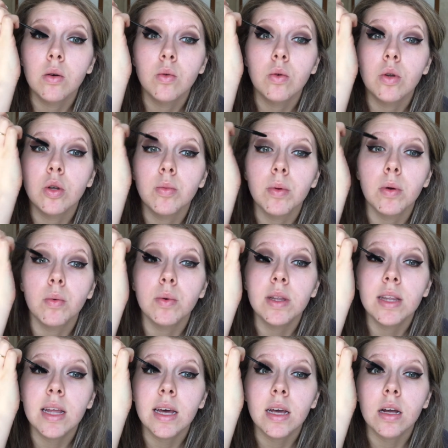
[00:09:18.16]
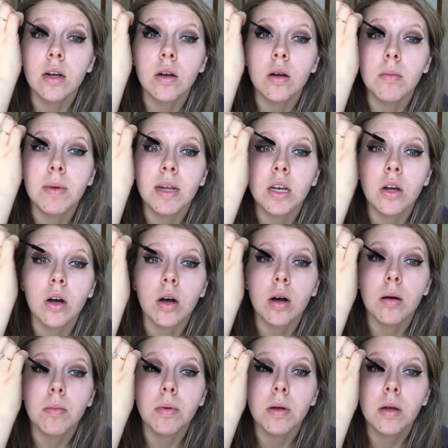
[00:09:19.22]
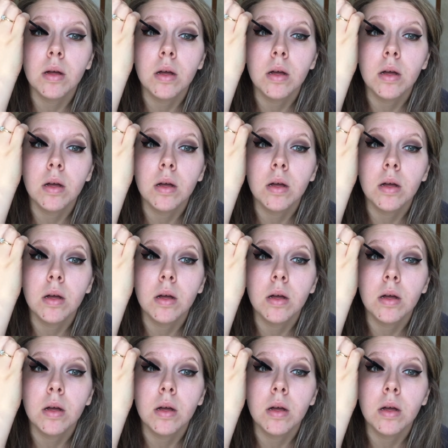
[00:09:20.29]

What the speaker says: We'll just put one layer on my top